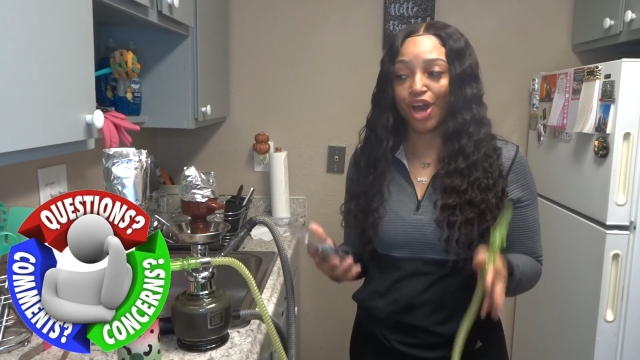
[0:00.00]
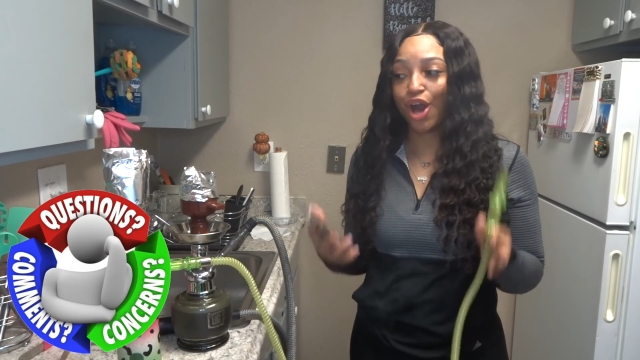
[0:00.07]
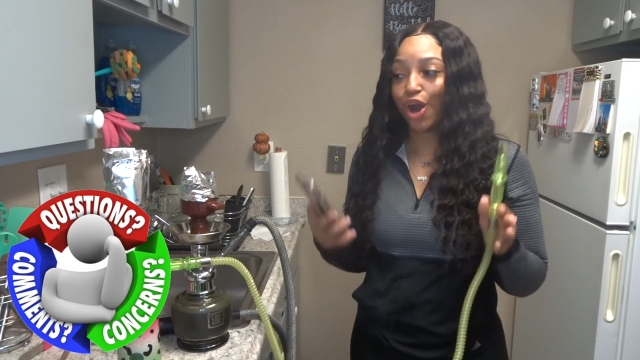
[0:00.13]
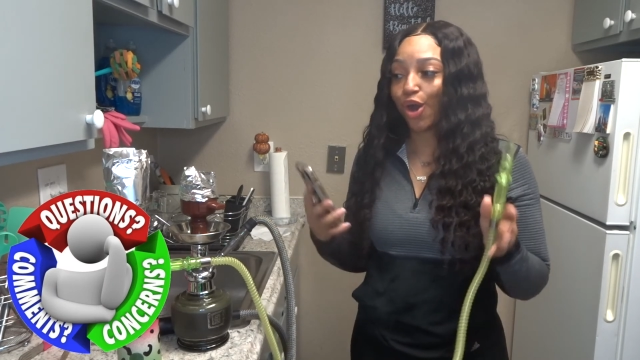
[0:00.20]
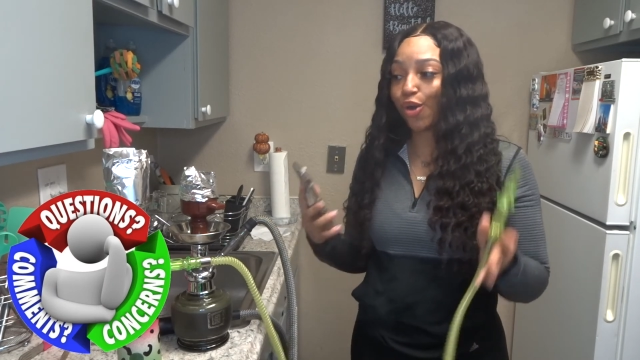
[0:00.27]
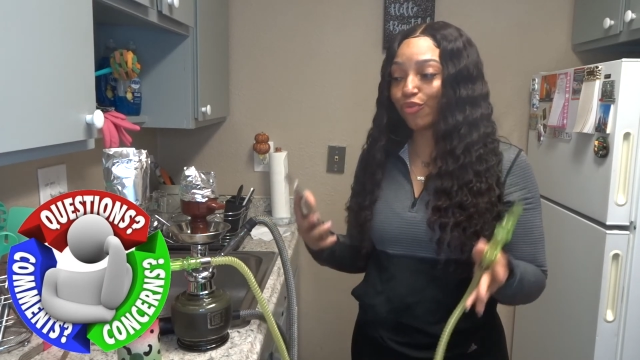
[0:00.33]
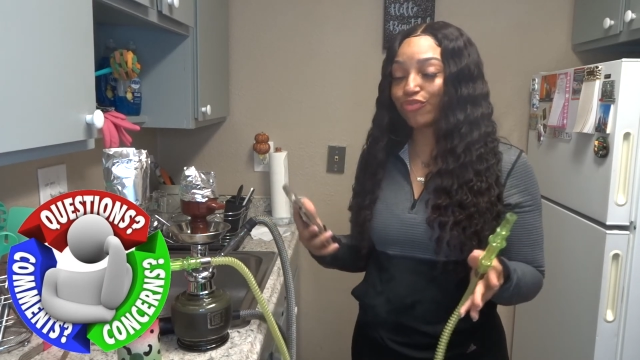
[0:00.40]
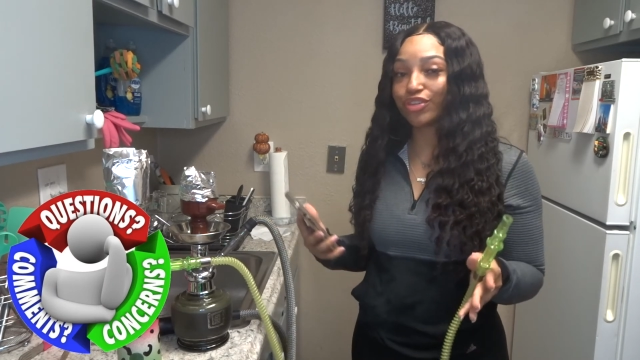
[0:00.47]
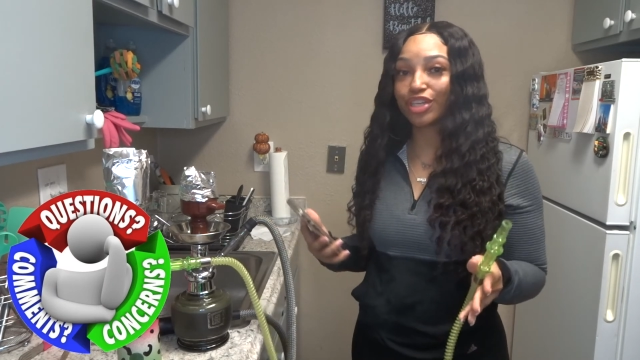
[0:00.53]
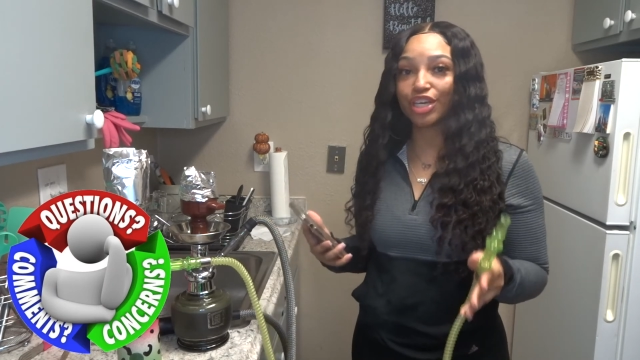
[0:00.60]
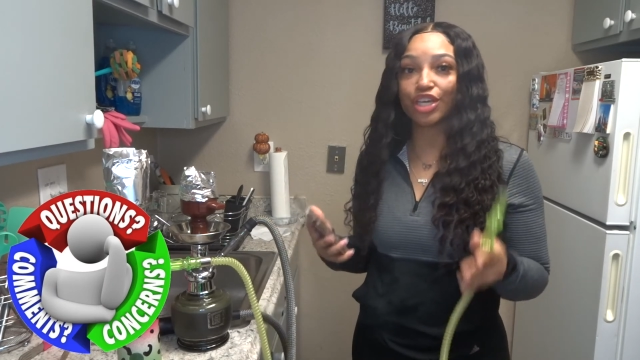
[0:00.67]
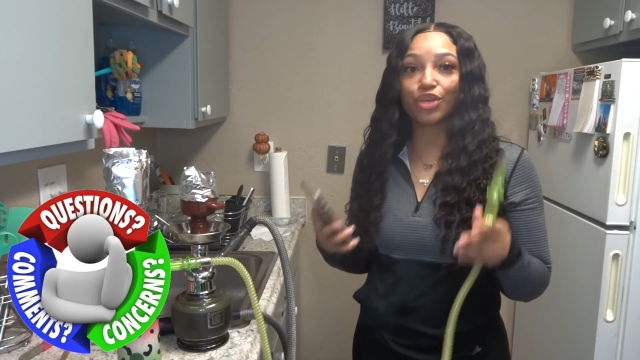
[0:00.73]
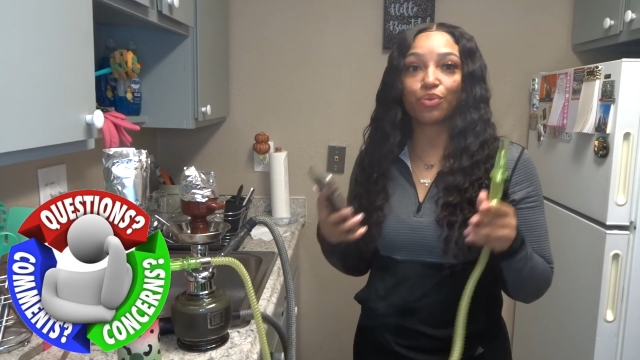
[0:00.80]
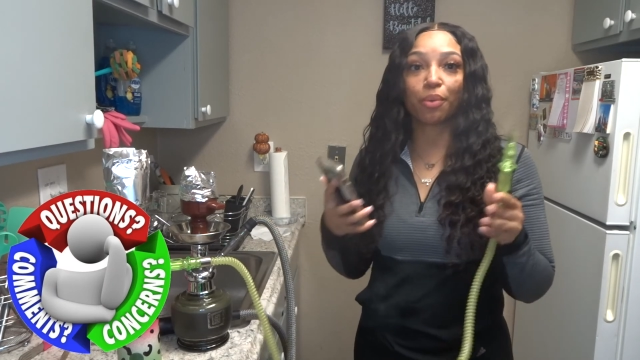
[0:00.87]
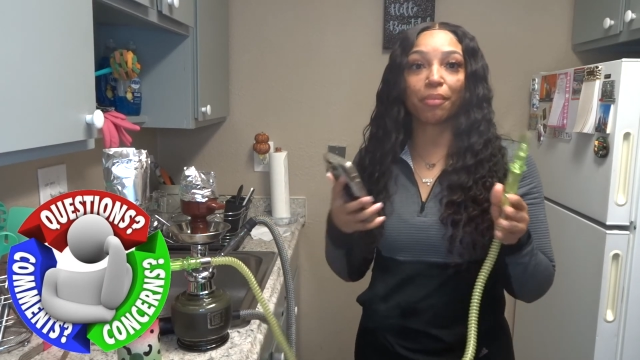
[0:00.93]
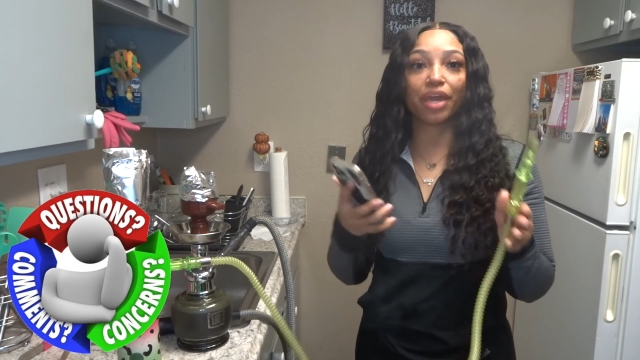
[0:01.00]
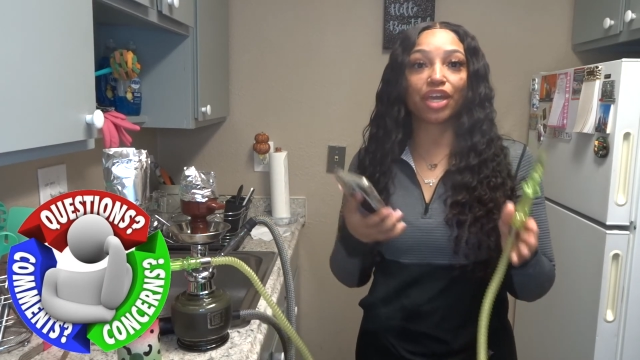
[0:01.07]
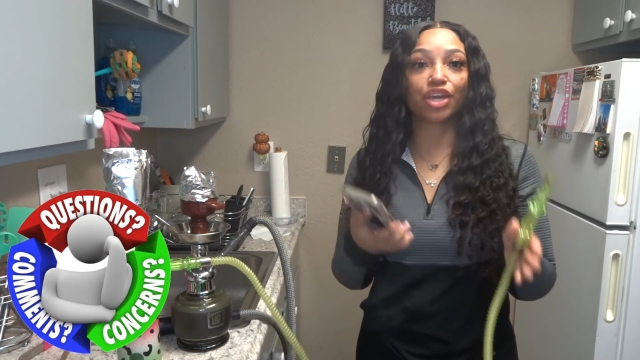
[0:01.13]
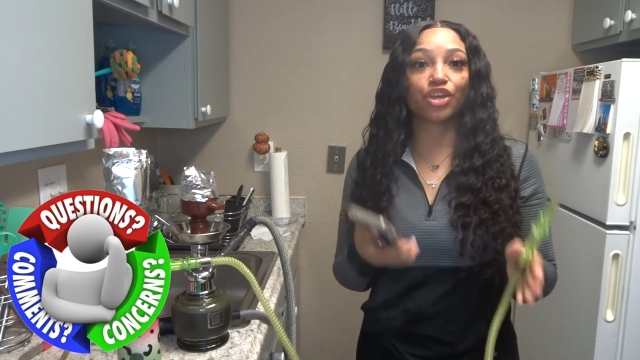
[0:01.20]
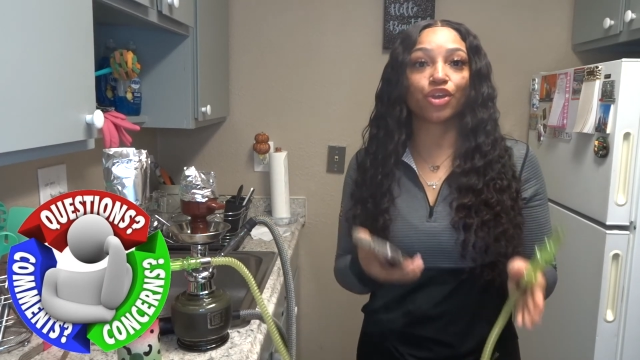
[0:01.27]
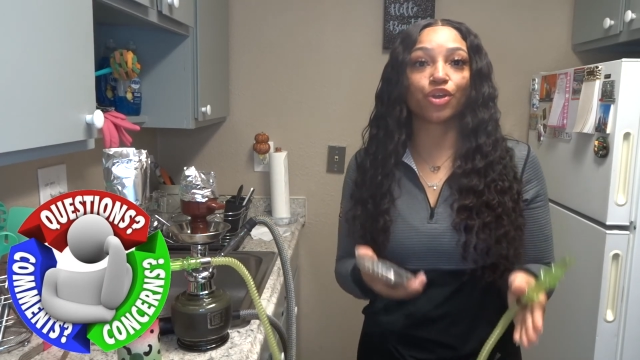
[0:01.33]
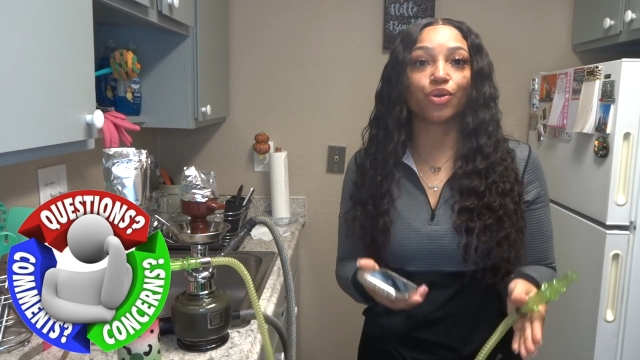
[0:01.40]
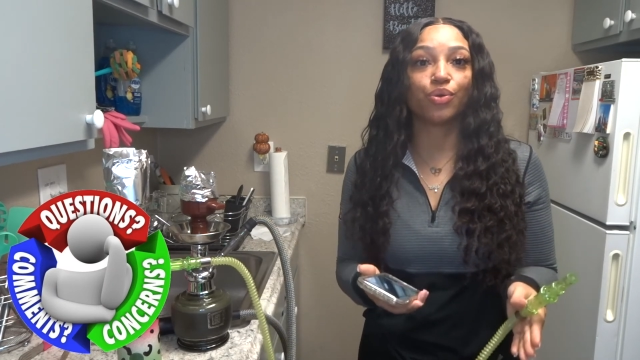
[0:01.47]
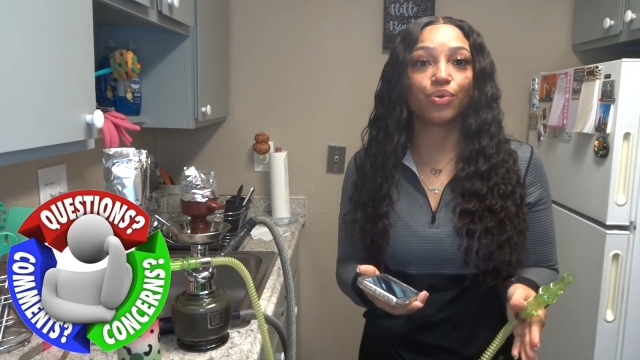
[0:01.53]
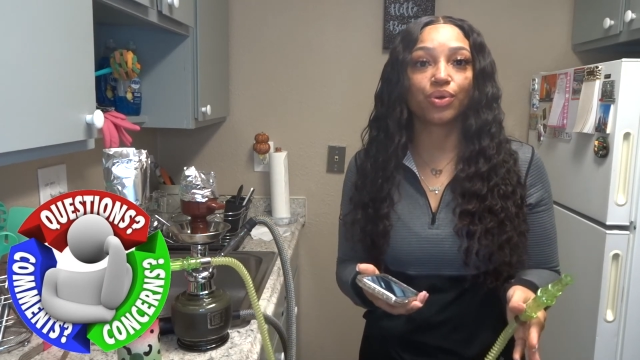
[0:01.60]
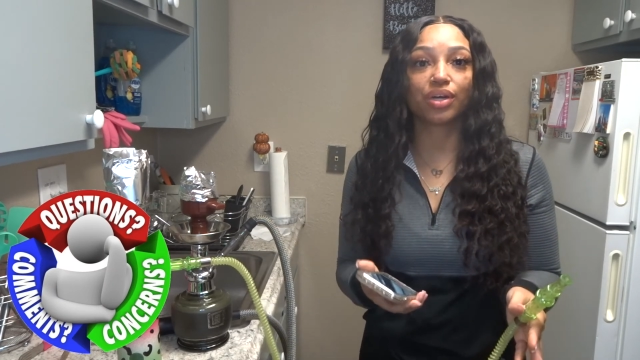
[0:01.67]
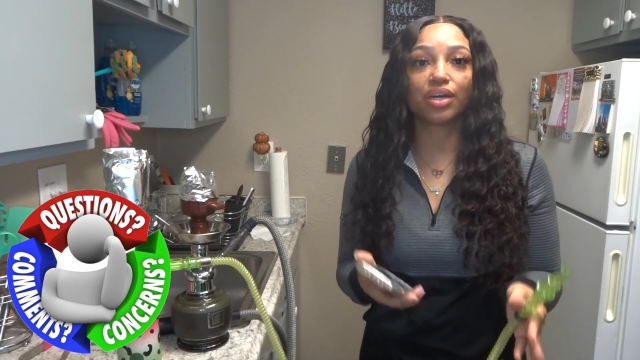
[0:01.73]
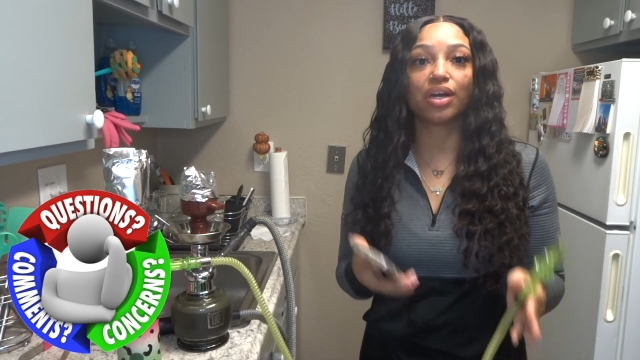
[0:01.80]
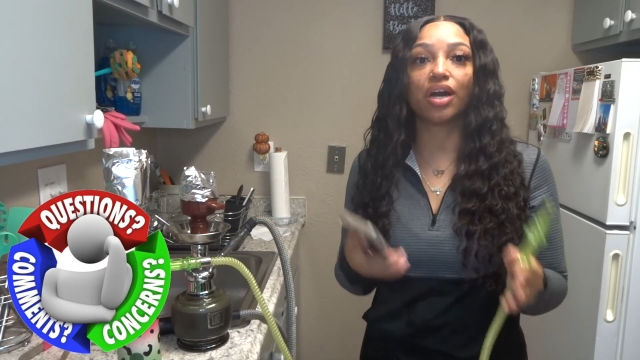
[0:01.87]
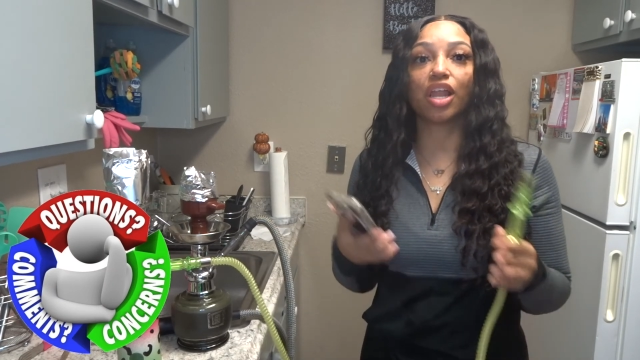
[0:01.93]
Hopefully you are making your
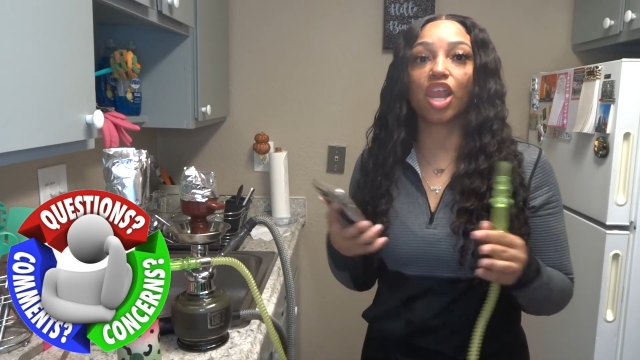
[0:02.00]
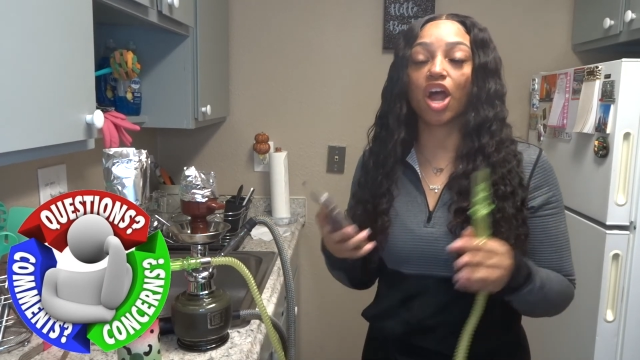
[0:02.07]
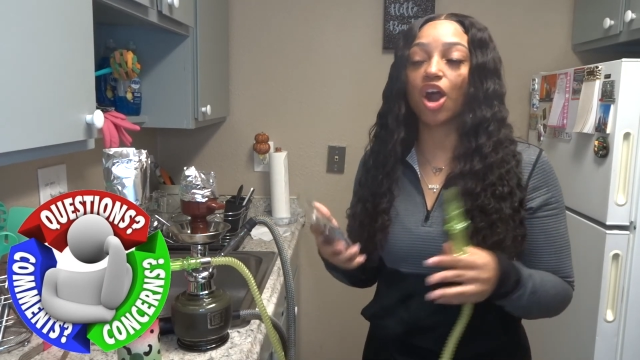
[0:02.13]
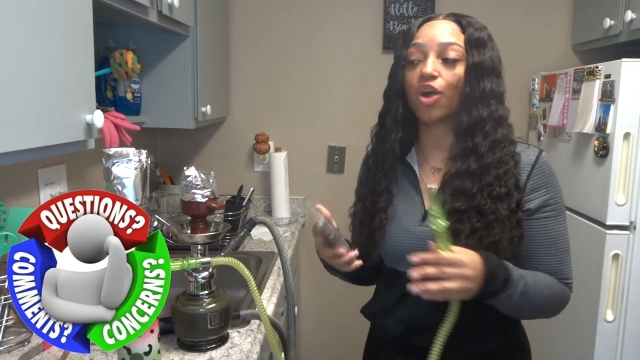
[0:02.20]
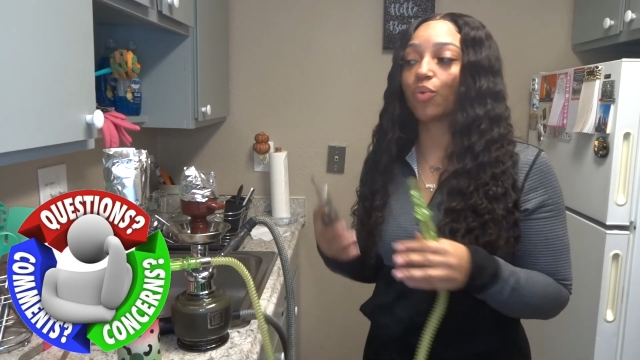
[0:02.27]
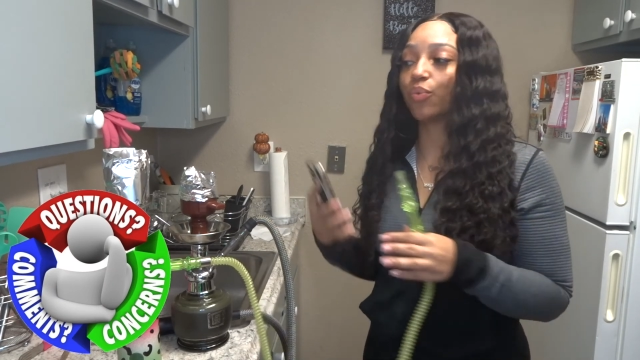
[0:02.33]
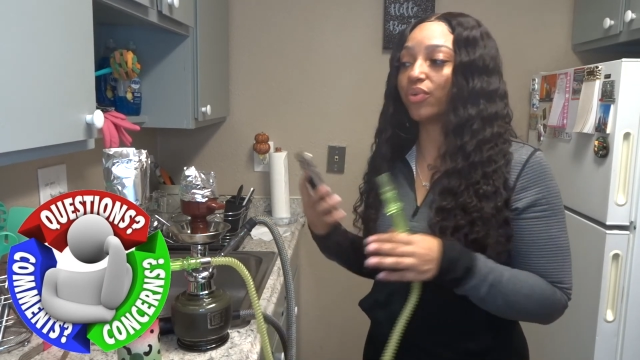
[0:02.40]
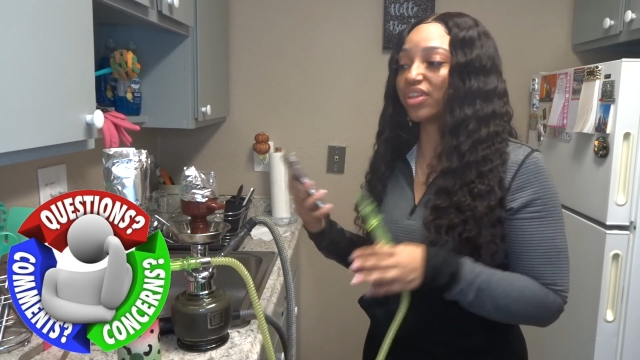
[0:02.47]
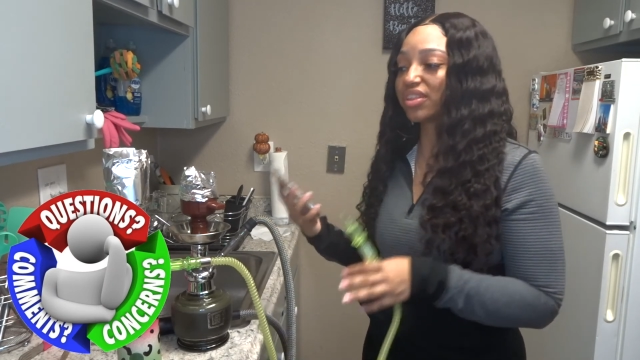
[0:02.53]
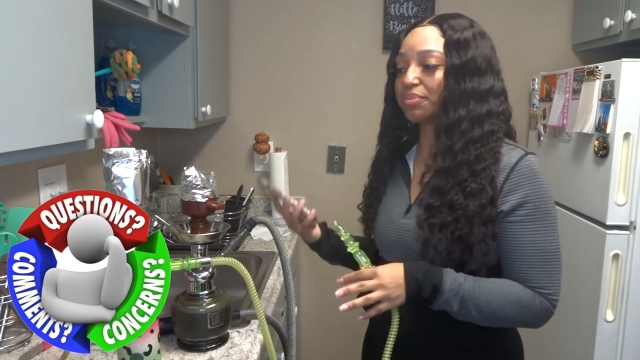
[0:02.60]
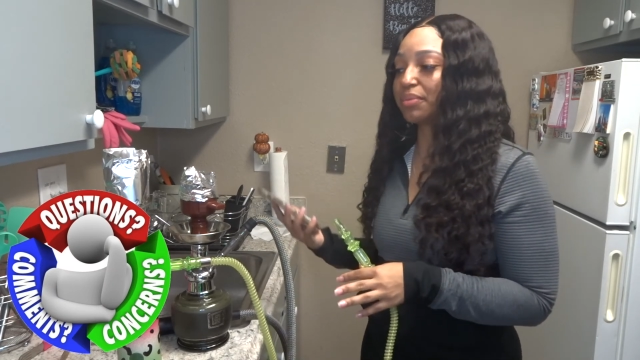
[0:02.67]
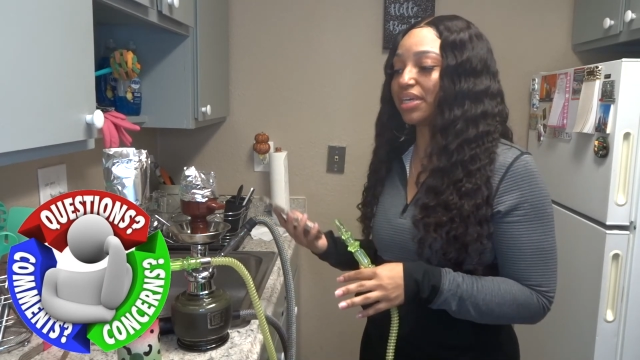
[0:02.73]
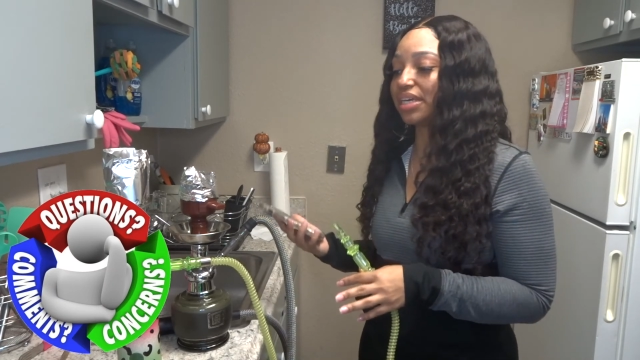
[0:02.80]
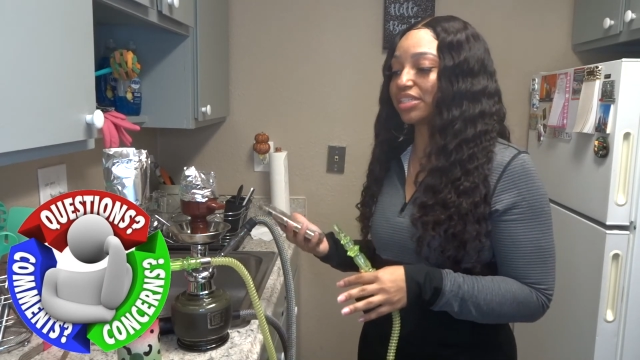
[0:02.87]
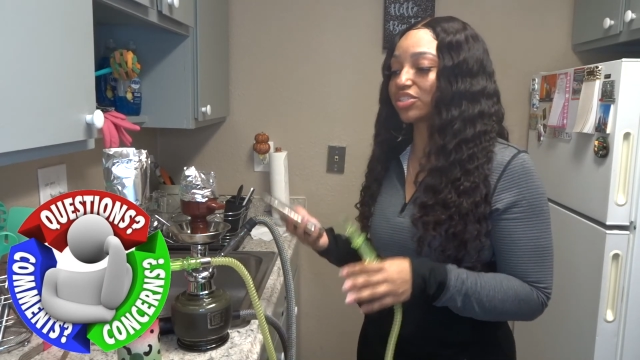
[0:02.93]
hookah along with me,